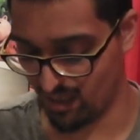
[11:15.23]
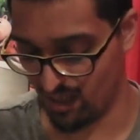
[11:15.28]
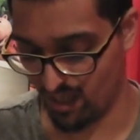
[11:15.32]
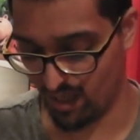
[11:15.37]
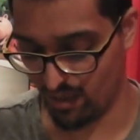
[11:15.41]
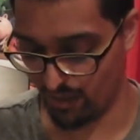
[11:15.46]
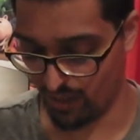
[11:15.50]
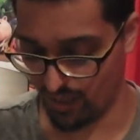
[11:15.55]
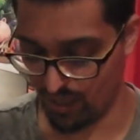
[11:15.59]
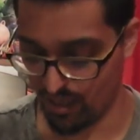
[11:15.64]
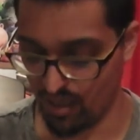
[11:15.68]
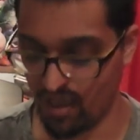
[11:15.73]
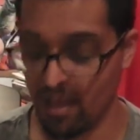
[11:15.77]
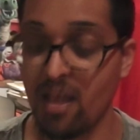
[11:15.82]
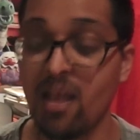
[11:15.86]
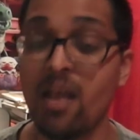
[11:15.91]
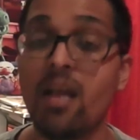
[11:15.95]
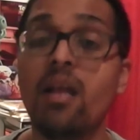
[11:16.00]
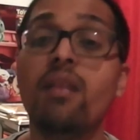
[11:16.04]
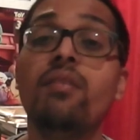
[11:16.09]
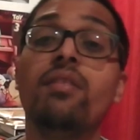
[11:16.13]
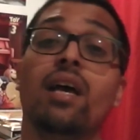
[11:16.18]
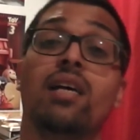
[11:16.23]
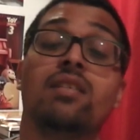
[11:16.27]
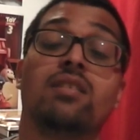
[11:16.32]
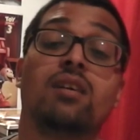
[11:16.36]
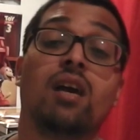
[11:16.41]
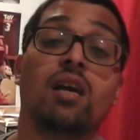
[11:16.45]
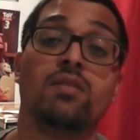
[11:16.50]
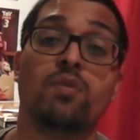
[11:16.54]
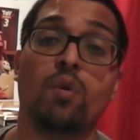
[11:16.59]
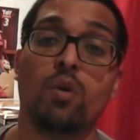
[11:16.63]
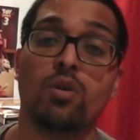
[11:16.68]
Anyway, thanks
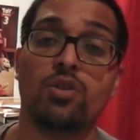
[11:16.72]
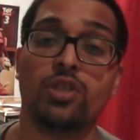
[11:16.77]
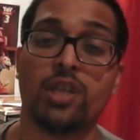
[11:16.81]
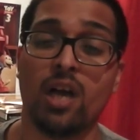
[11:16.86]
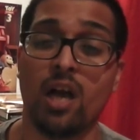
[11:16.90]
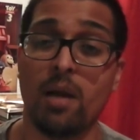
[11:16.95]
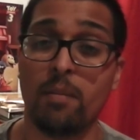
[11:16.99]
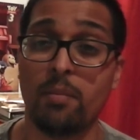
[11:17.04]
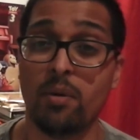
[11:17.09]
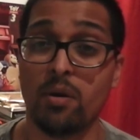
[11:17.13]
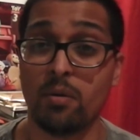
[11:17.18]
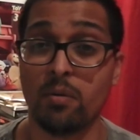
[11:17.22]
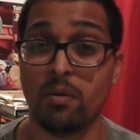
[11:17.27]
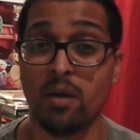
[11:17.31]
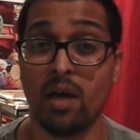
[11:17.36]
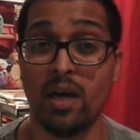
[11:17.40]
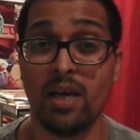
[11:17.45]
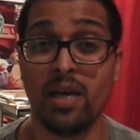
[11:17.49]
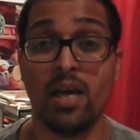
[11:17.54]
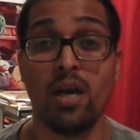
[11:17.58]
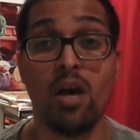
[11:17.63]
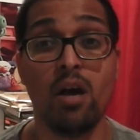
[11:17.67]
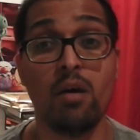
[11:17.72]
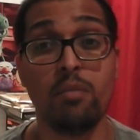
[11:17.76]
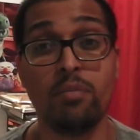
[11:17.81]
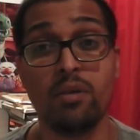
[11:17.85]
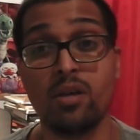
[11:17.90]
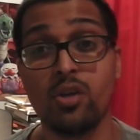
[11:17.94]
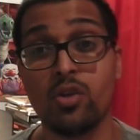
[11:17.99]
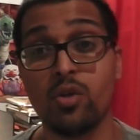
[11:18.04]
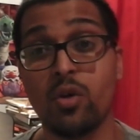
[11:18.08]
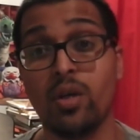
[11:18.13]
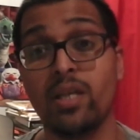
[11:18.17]
guys for watching iPokemonI here. I hope
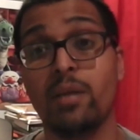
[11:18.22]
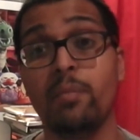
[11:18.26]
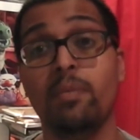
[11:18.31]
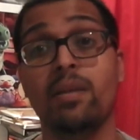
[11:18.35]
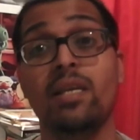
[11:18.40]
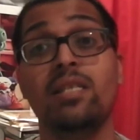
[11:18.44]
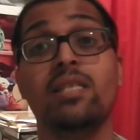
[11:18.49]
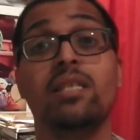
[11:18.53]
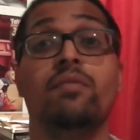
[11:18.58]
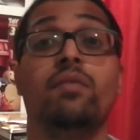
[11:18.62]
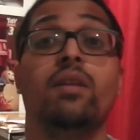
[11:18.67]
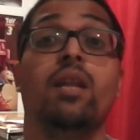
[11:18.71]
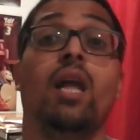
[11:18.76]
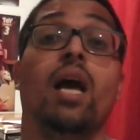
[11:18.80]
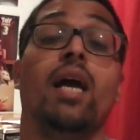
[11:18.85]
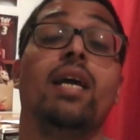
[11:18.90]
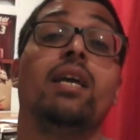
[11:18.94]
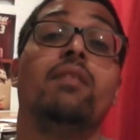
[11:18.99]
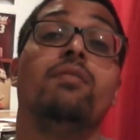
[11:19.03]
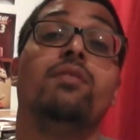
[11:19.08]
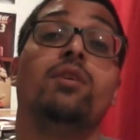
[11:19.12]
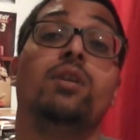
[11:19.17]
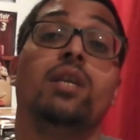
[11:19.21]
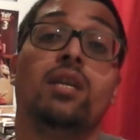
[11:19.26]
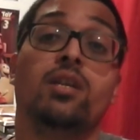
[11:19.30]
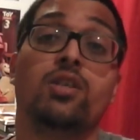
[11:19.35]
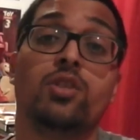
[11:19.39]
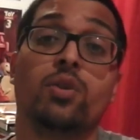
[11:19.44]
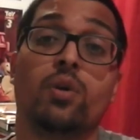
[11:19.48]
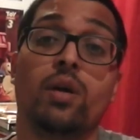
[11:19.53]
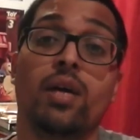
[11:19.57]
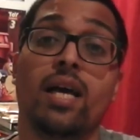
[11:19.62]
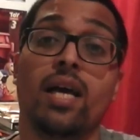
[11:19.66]
you enjoyed it. Please leave a like if you did
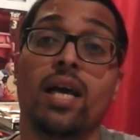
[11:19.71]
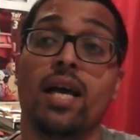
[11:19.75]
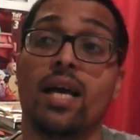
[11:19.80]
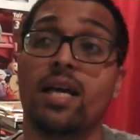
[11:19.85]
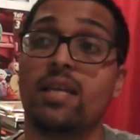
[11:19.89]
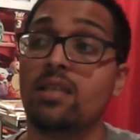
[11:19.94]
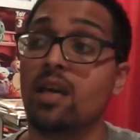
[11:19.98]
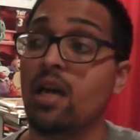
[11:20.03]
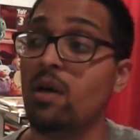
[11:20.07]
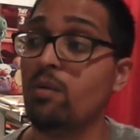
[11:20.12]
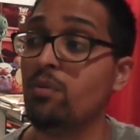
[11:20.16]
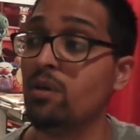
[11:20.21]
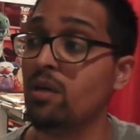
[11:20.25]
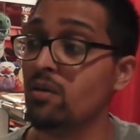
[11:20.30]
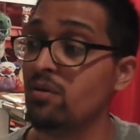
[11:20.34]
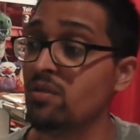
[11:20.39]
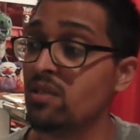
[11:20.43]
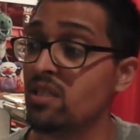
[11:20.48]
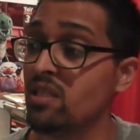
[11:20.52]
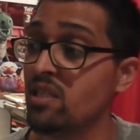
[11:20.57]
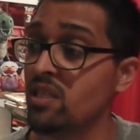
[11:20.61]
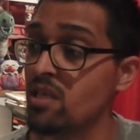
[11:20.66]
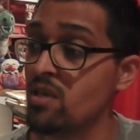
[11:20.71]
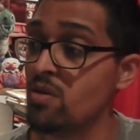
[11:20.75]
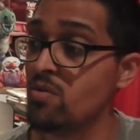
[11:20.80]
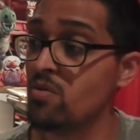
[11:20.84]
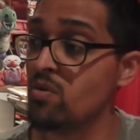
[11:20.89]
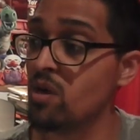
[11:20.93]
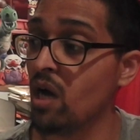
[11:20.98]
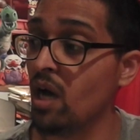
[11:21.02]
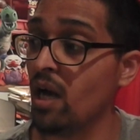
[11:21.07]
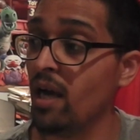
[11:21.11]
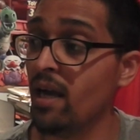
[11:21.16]
enjoy it, and I will see
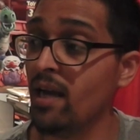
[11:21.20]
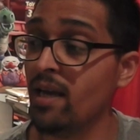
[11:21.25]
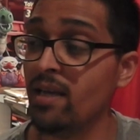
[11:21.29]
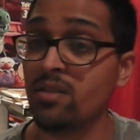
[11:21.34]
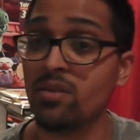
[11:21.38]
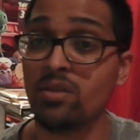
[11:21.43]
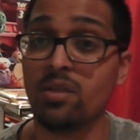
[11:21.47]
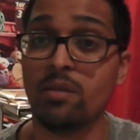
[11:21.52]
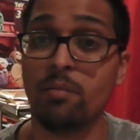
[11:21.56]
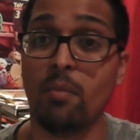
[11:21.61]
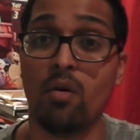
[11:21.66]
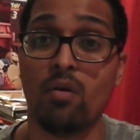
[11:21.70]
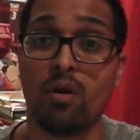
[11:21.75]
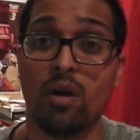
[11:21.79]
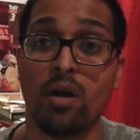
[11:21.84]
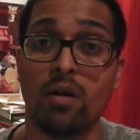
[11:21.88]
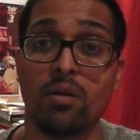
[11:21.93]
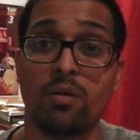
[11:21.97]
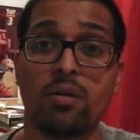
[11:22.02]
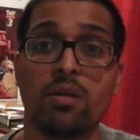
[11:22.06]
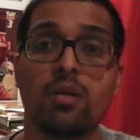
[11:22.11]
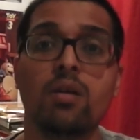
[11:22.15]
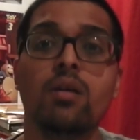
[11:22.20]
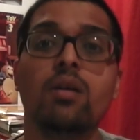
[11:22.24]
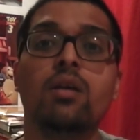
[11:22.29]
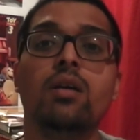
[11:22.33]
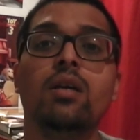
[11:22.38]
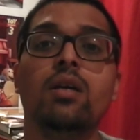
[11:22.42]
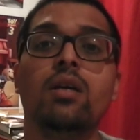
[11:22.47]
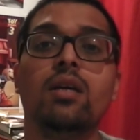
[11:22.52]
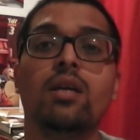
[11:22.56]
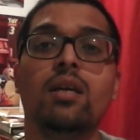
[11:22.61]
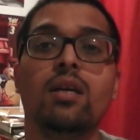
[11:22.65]
you guys tomorrow.
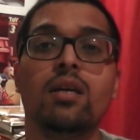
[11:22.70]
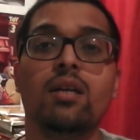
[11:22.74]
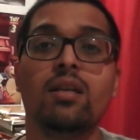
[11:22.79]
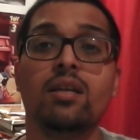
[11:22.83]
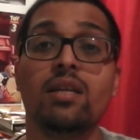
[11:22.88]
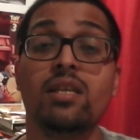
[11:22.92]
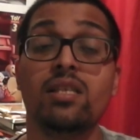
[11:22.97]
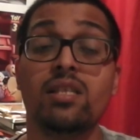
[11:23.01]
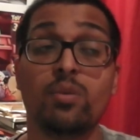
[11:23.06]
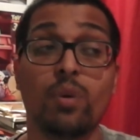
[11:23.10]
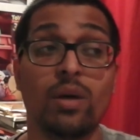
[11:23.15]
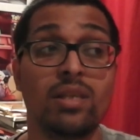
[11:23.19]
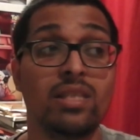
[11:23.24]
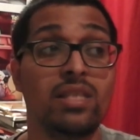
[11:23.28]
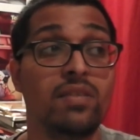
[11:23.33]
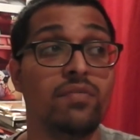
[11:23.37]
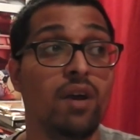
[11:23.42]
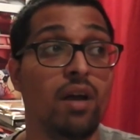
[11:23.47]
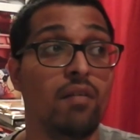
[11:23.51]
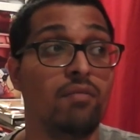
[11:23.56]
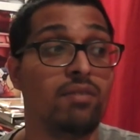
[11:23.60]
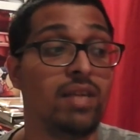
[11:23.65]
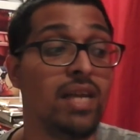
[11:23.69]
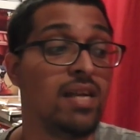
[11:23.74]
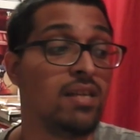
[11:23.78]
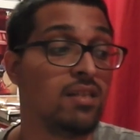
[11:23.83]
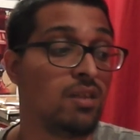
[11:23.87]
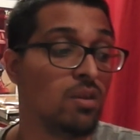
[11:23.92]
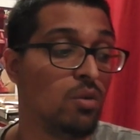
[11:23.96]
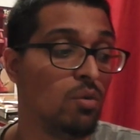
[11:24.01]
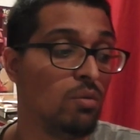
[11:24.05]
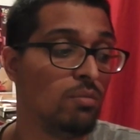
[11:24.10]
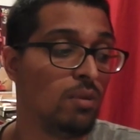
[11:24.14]
These 25
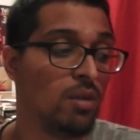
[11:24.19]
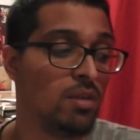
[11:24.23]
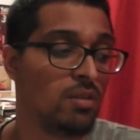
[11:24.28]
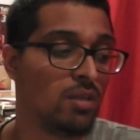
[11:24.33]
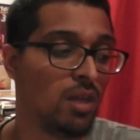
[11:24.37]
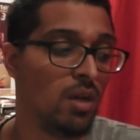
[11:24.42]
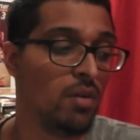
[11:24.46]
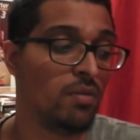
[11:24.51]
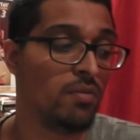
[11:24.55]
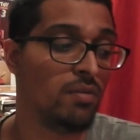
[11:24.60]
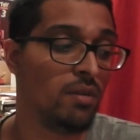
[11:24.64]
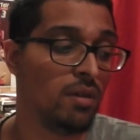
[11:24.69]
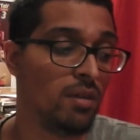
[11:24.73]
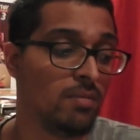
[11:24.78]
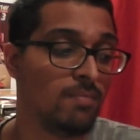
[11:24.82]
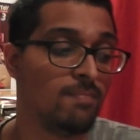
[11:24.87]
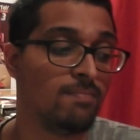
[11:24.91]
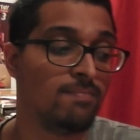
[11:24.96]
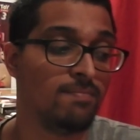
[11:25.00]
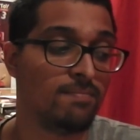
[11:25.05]
days are almost over.